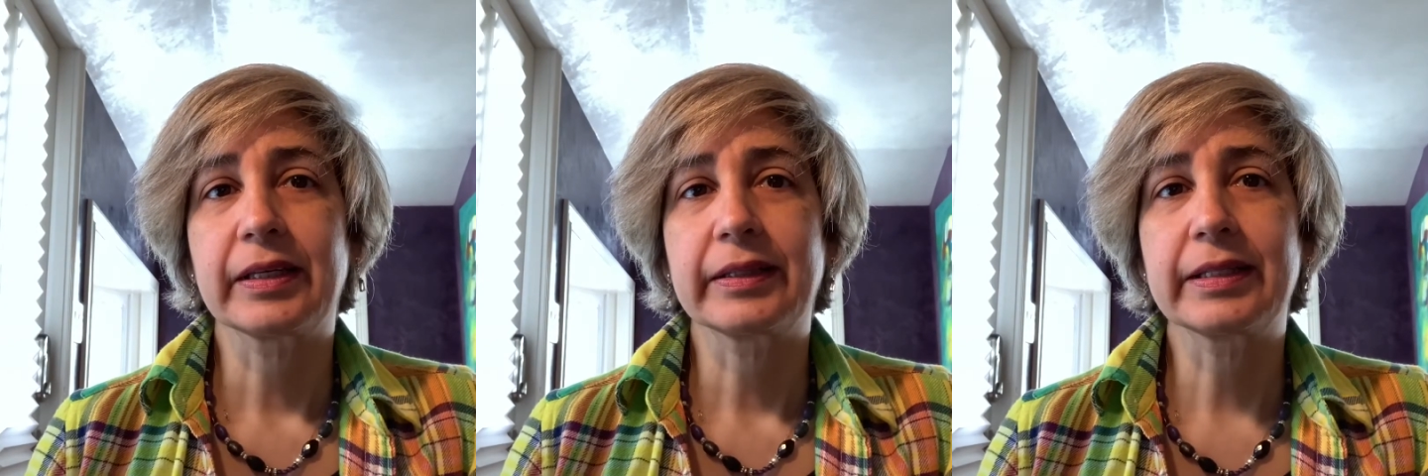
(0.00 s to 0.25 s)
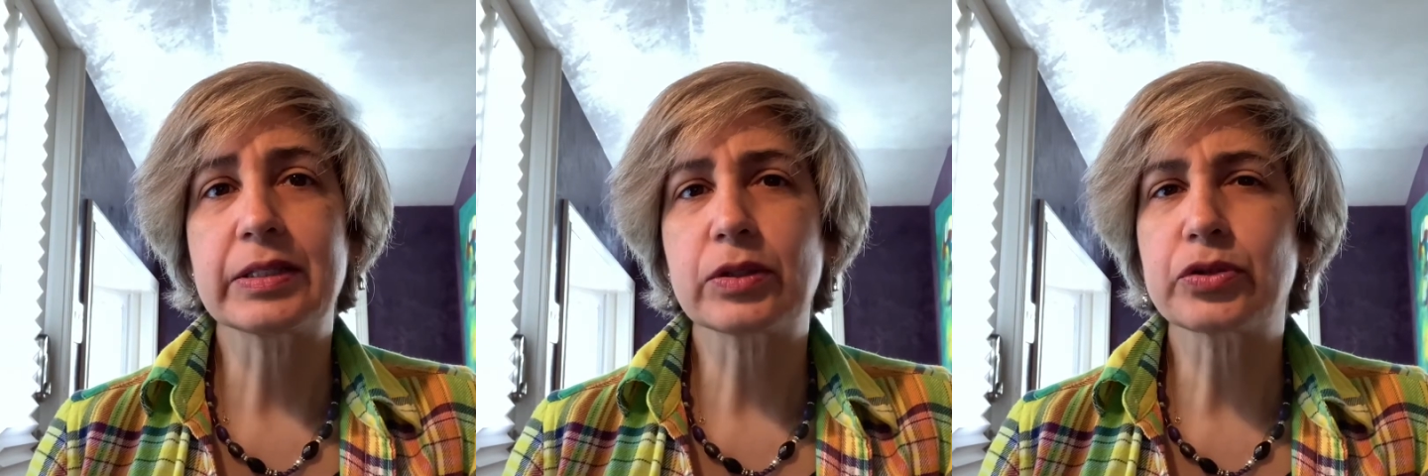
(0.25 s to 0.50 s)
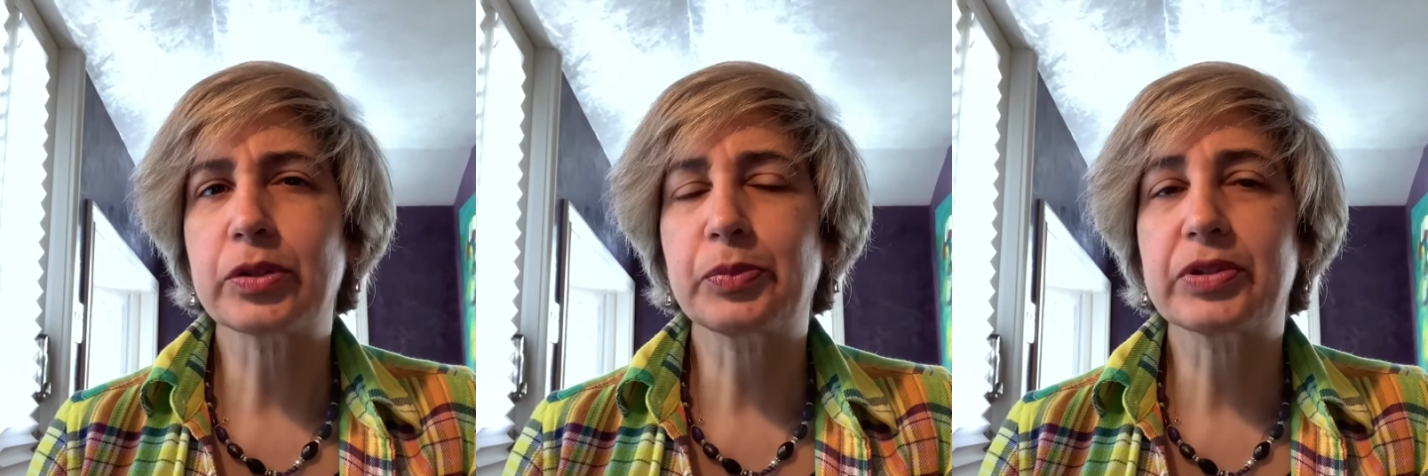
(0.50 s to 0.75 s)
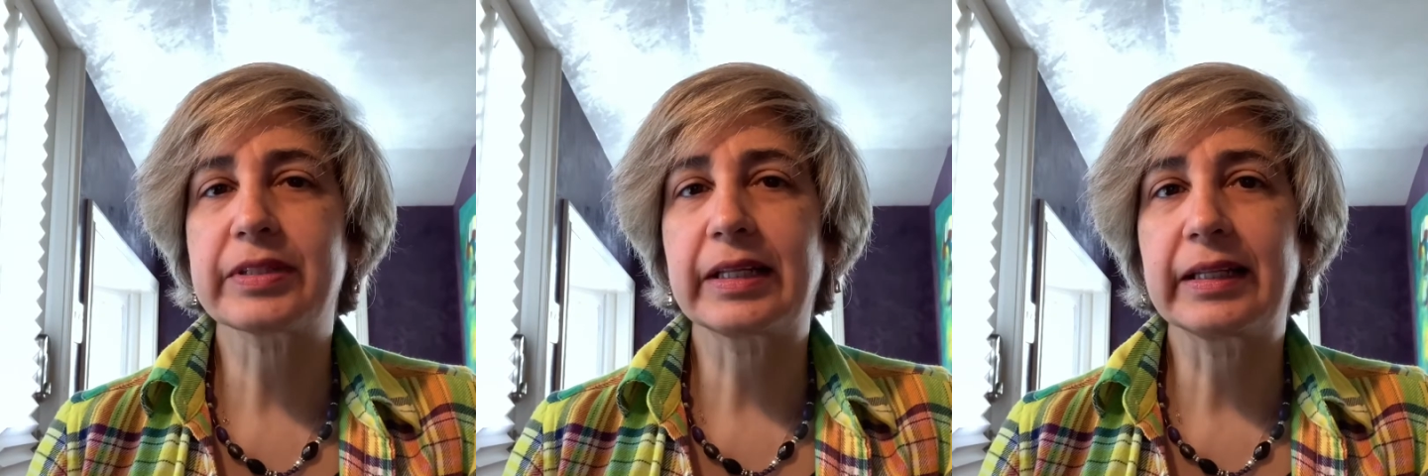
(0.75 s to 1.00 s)
This also
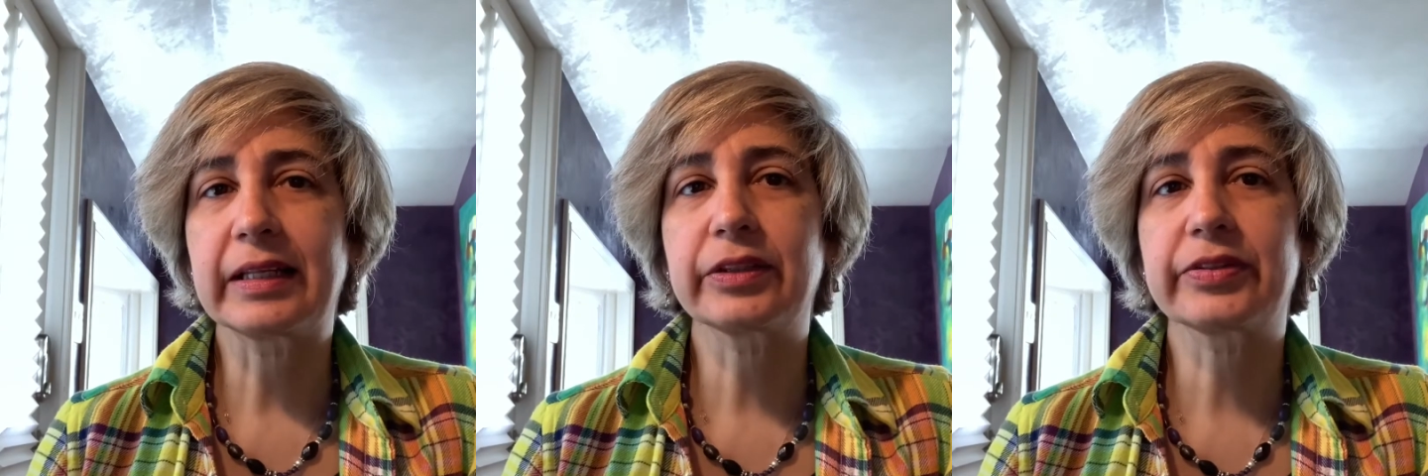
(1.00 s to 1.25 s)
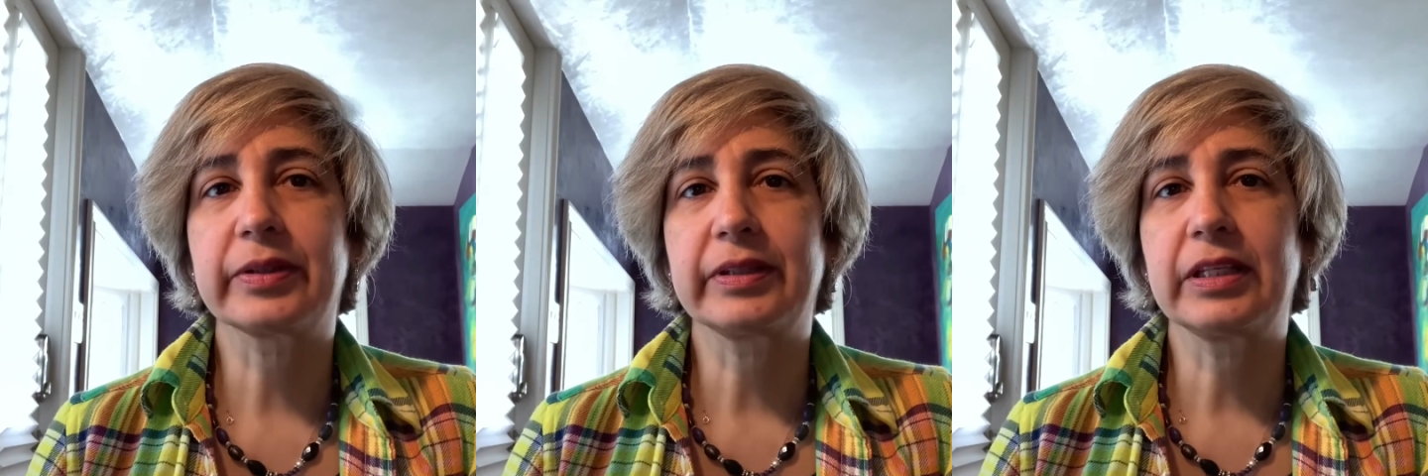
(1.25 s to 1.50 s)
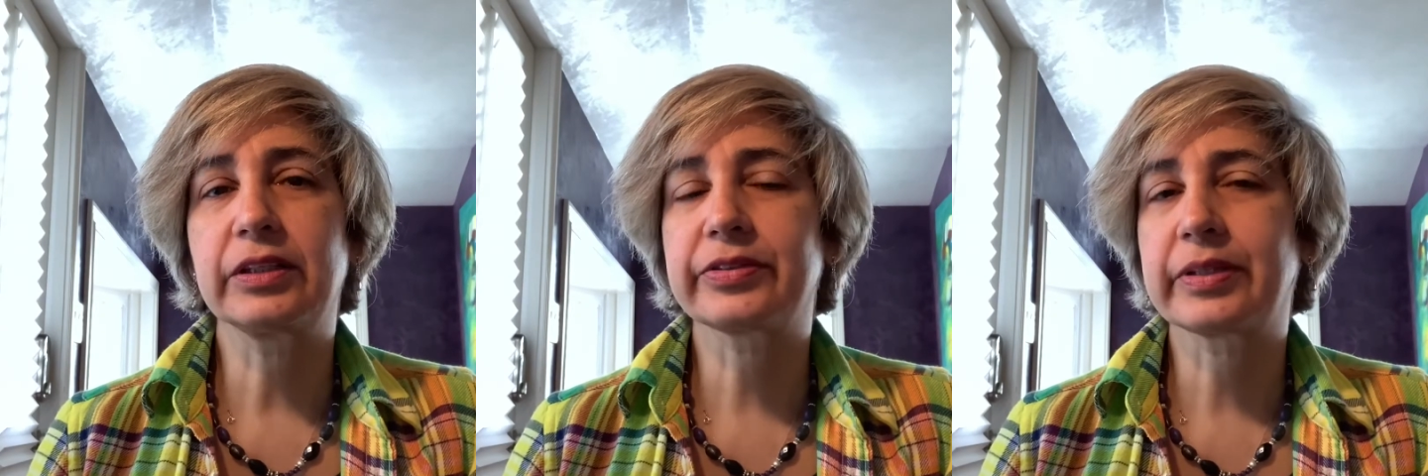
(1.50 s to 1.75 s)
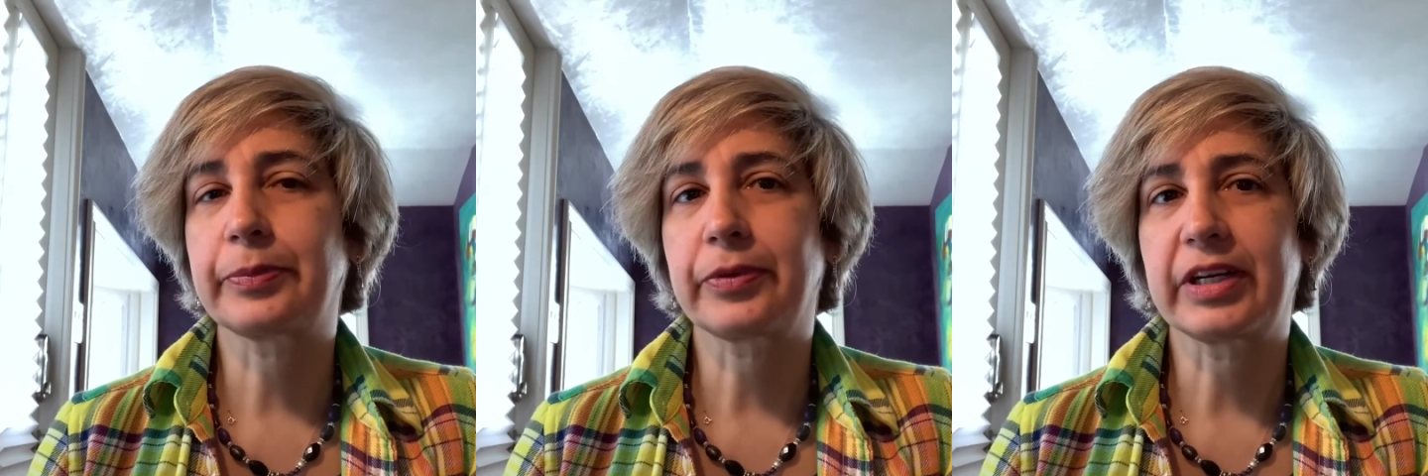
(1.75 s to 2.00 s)
puts a legal
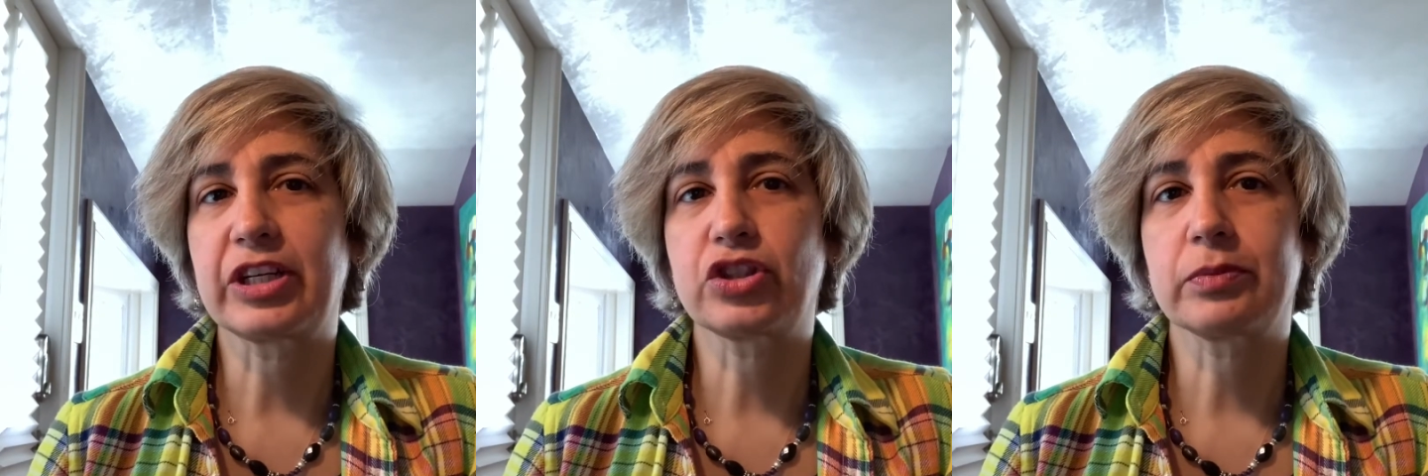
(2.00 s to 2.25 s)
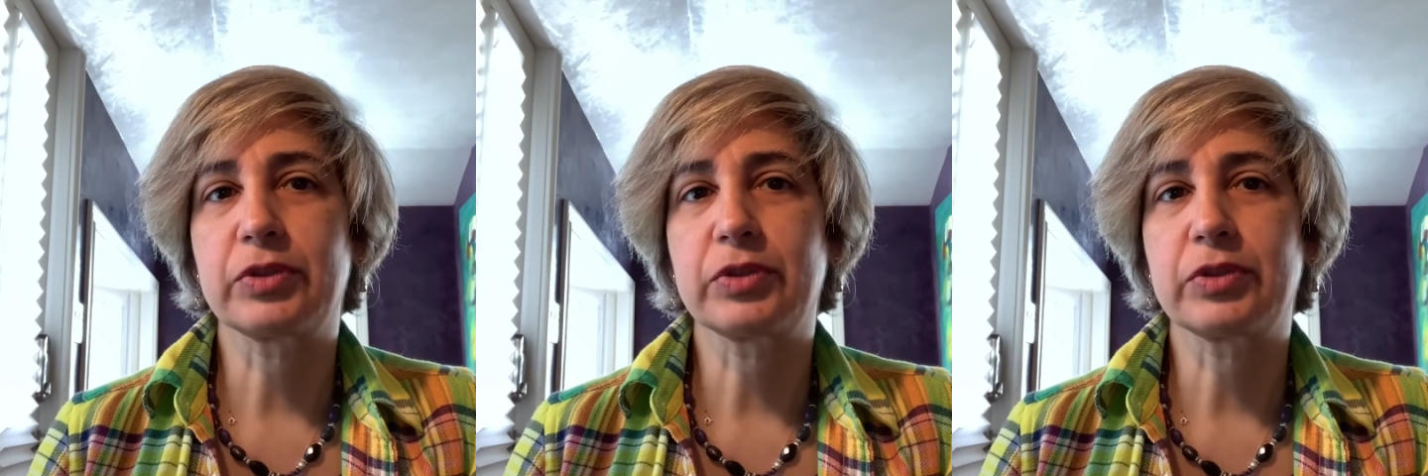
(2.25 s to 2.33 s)
separation